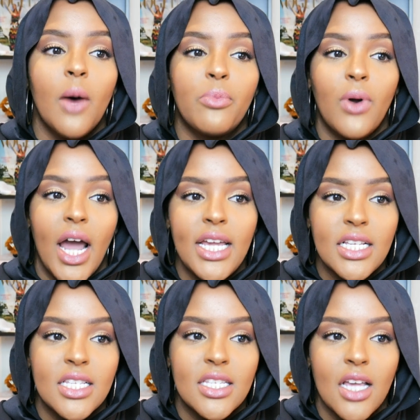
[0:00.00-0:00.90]

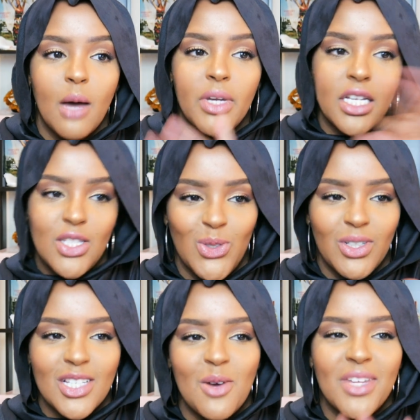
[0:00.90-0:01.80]
Price, I'm gonna get to,
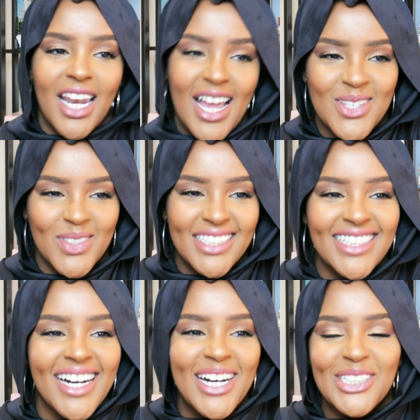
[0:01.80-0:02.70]
that's gonna be the last one.
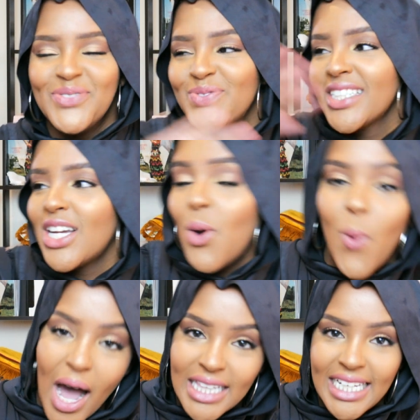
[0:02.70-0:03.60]
Um,
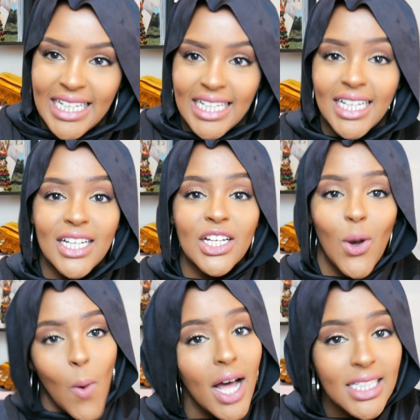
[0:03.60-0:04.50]
quality,
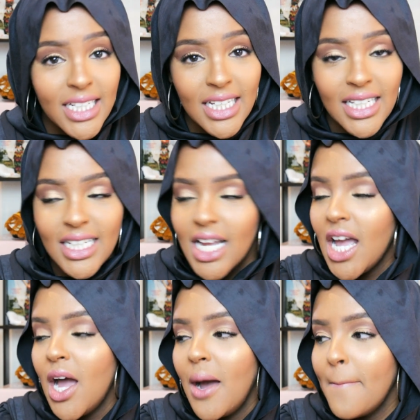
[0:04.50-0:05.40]
quality,
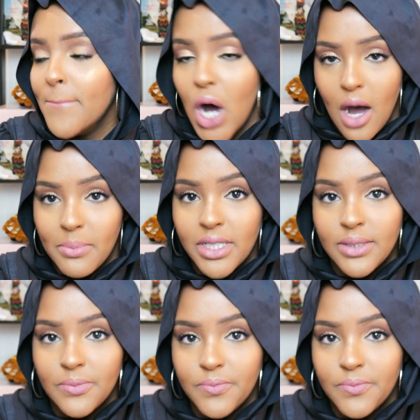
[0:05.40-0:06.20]
bomb.